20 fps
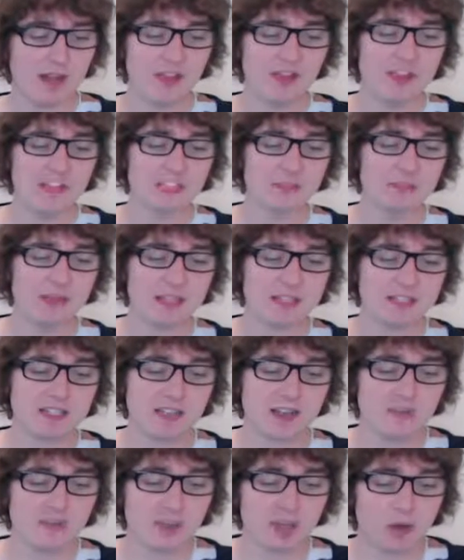This means
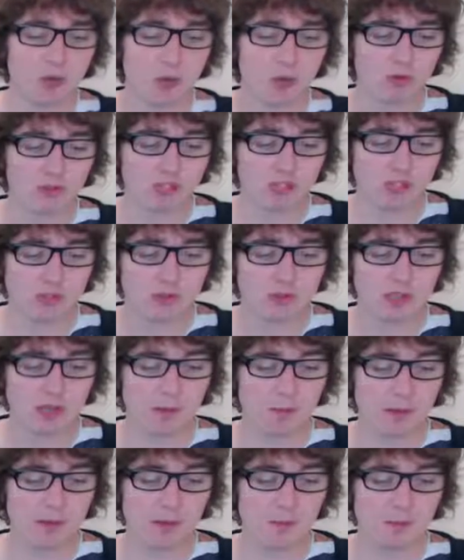that if the quarter notes
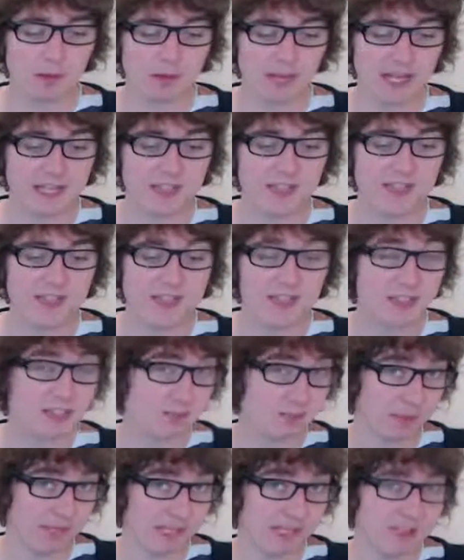are being played at this
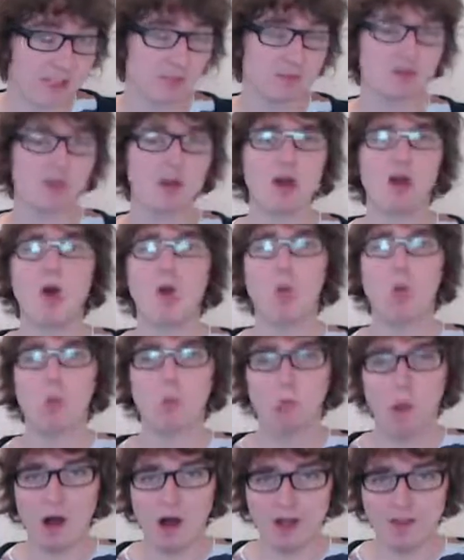speed,
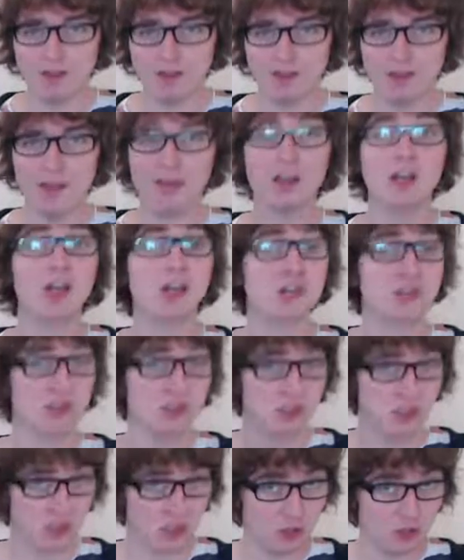1,
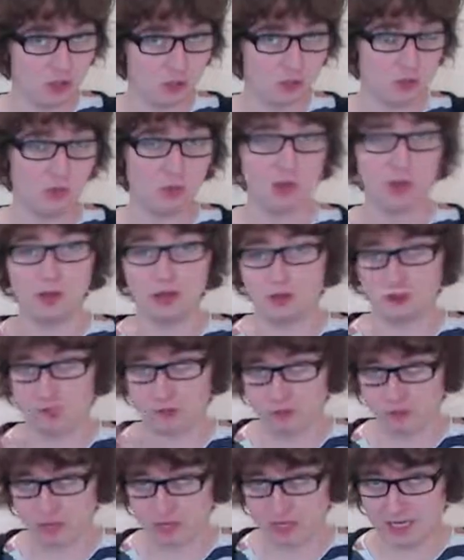2,
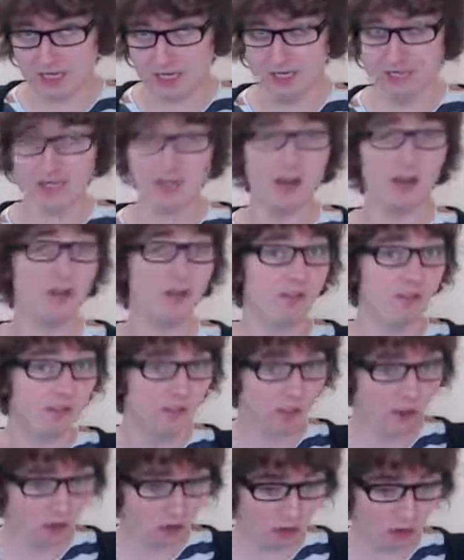3,
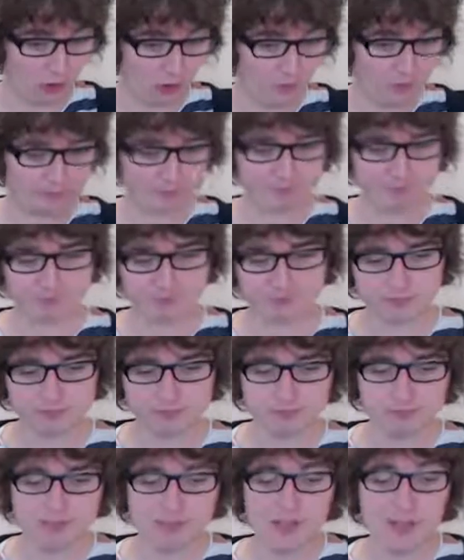4,
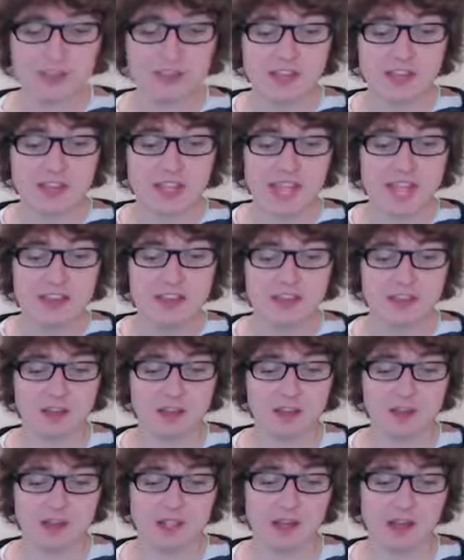then the eighth
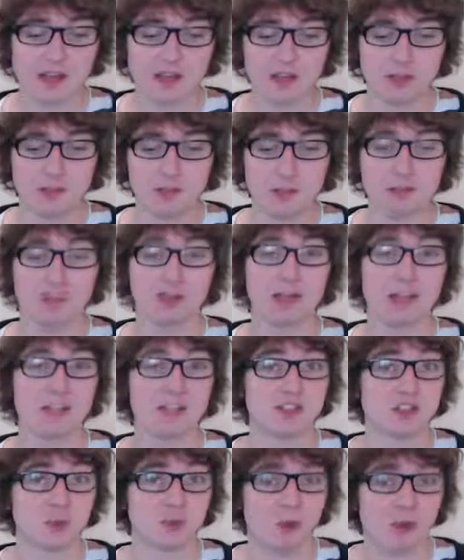notes are going to be
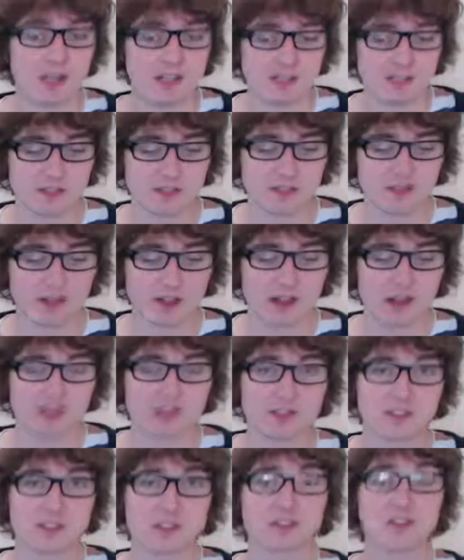played twice as
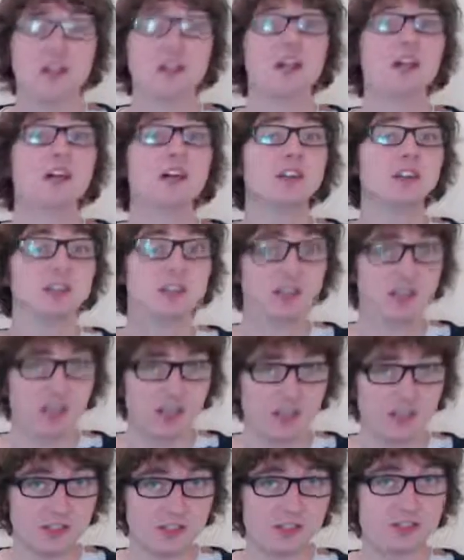fast.
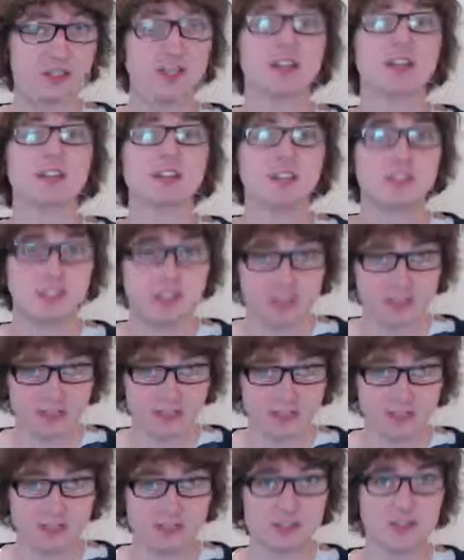Duh, duh,
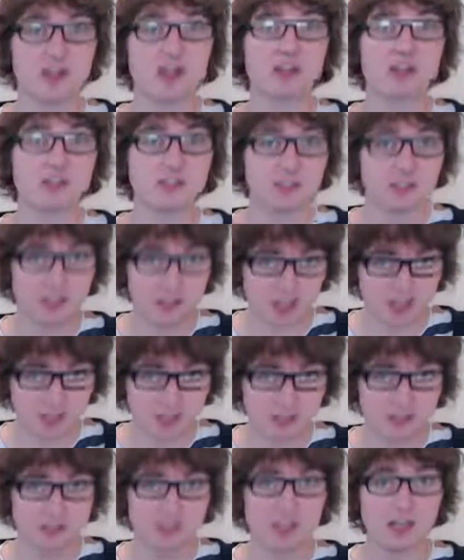duh, duh, duh,
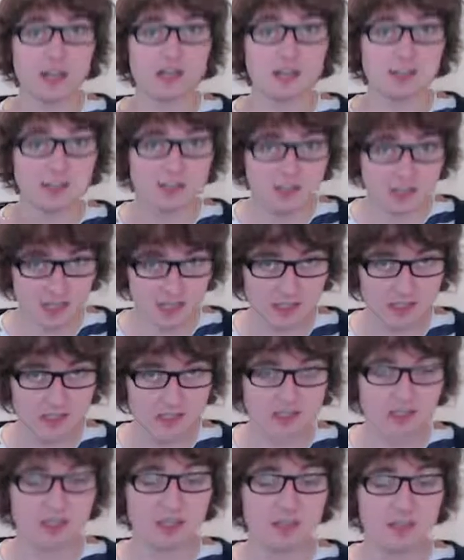duh, duh,
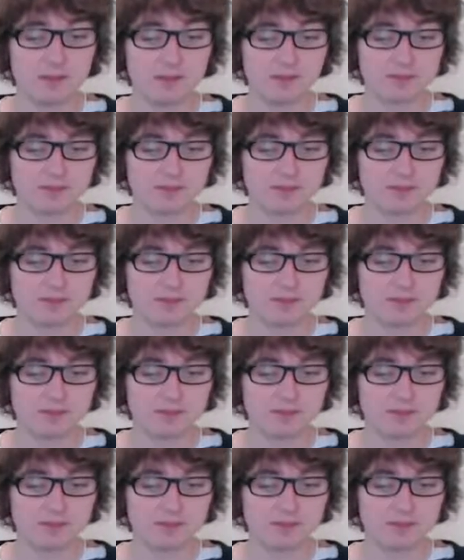duh.